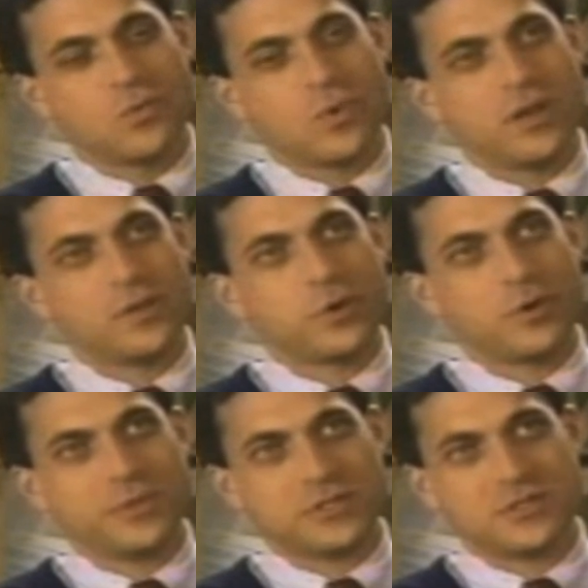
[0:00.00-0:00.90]
One of the
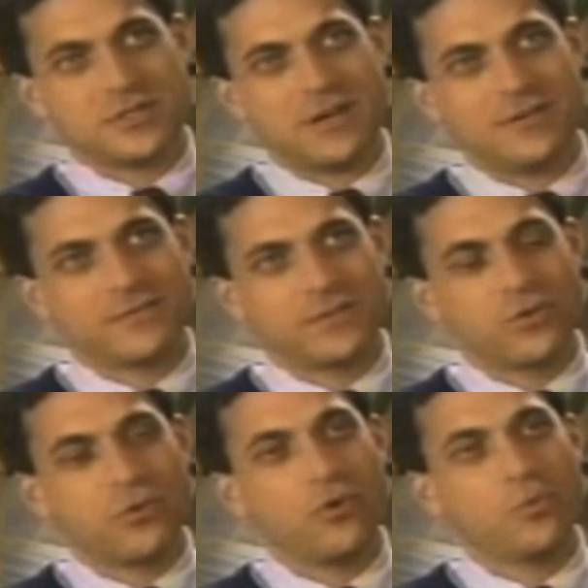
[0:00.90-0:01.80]
purposes then of the
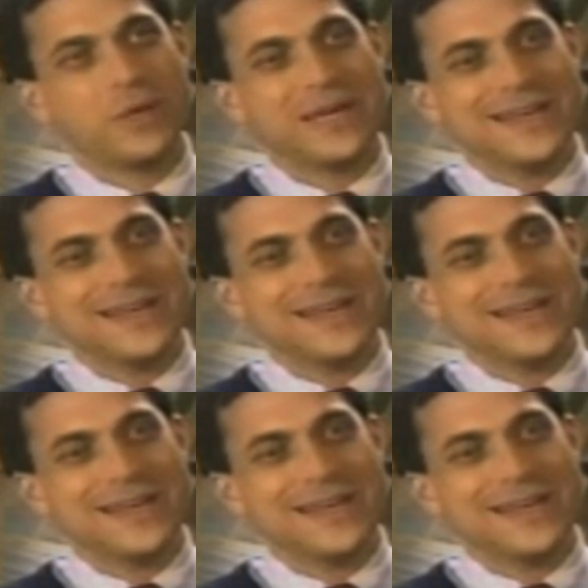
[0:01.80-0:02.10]
group